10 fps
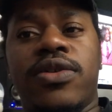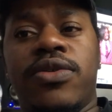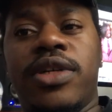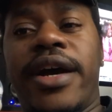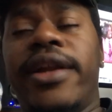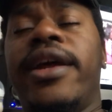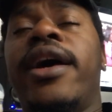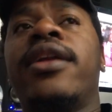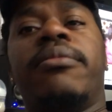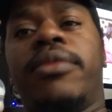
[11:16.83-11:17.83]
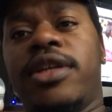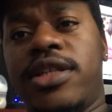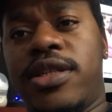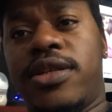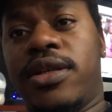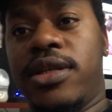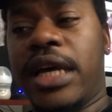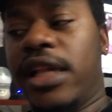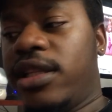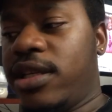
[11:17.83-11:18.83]
So he got that, but he's he's
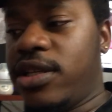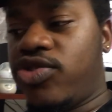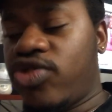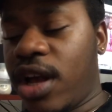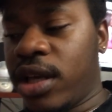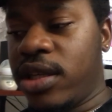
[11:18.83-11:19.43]
healthy, he's strong,